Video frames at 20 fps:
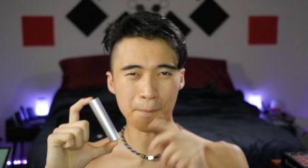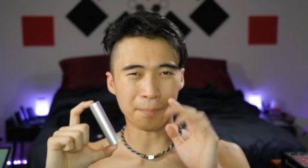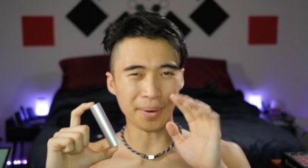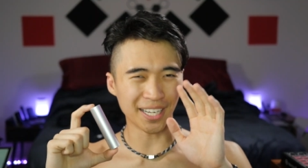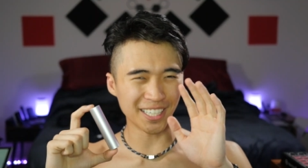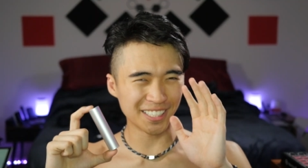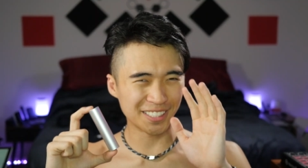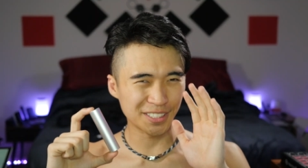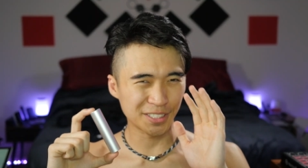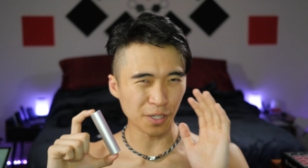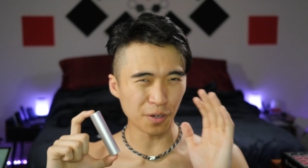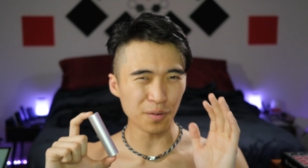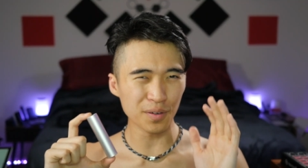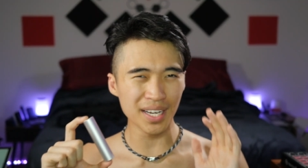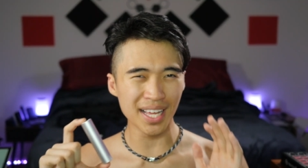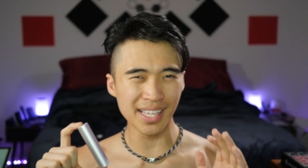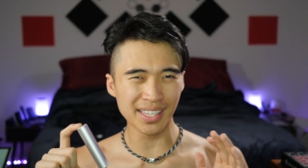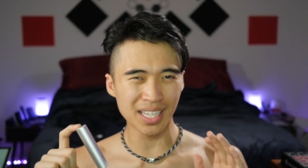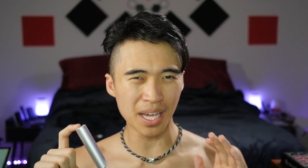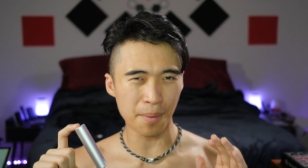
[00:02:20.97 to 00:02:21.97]
But don't
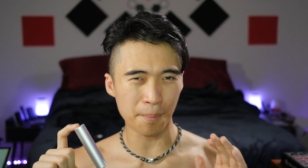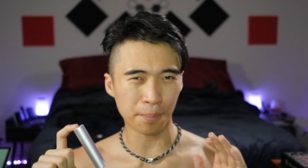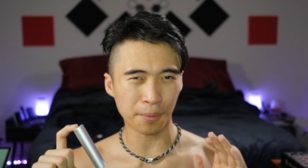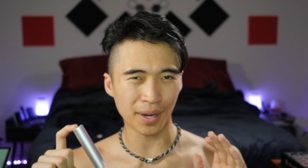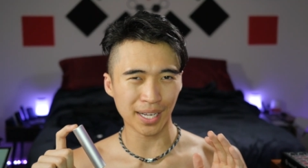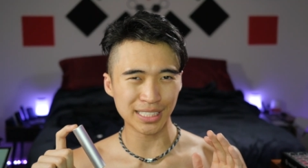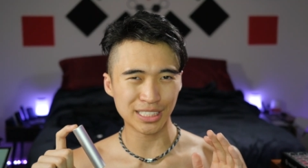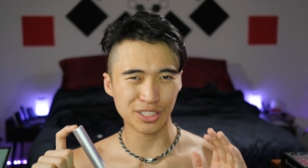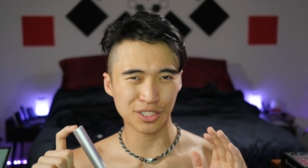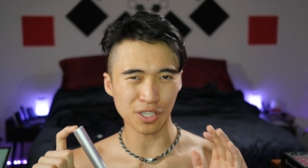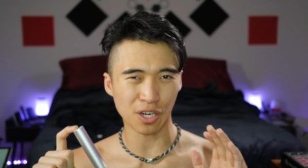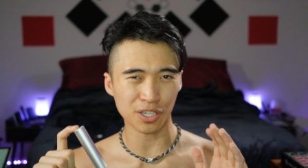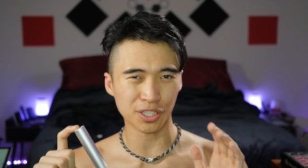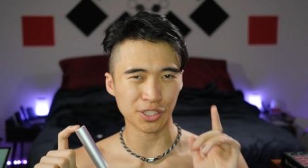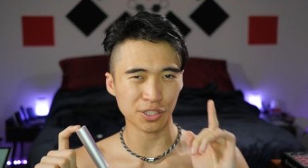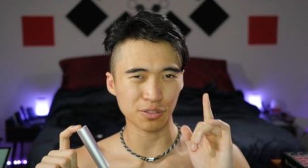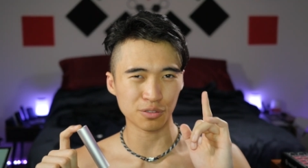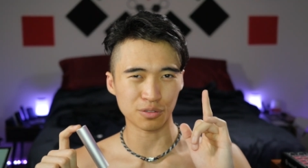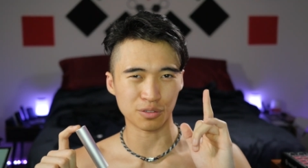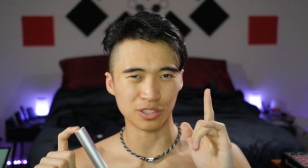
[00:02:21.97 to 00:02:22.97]
let that price shock
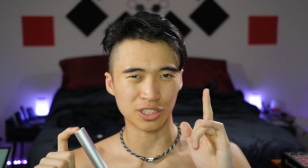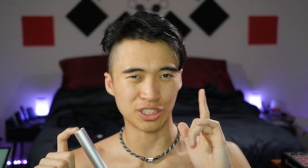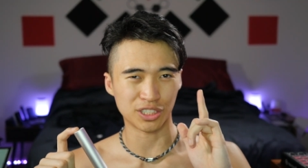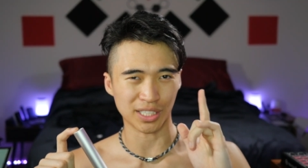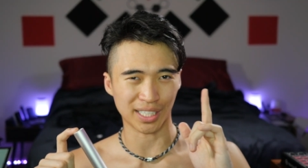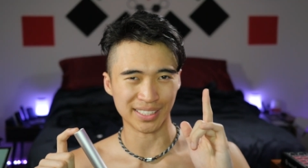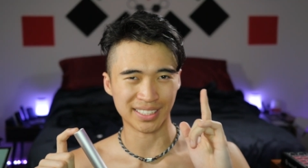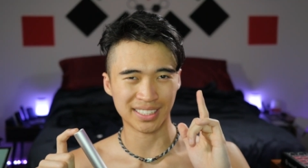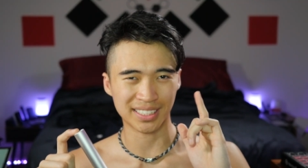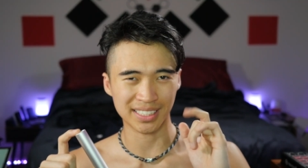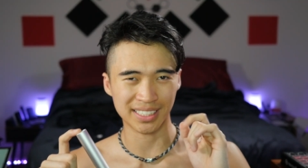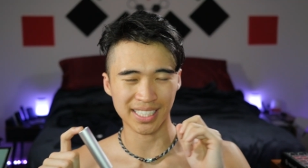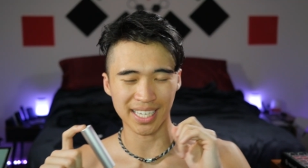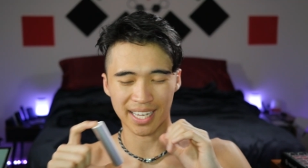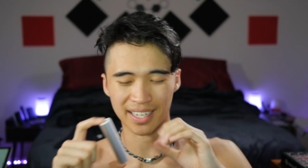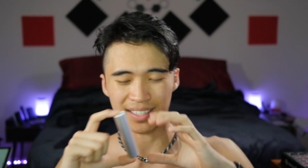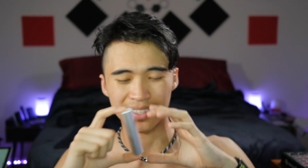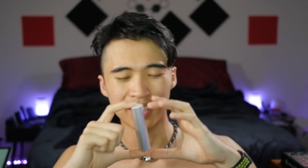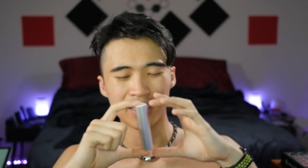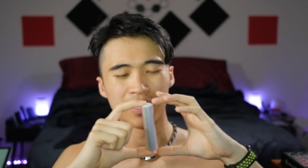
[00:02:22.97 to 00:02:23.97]
you just
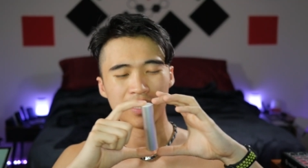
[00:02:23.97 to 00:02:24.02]
yet.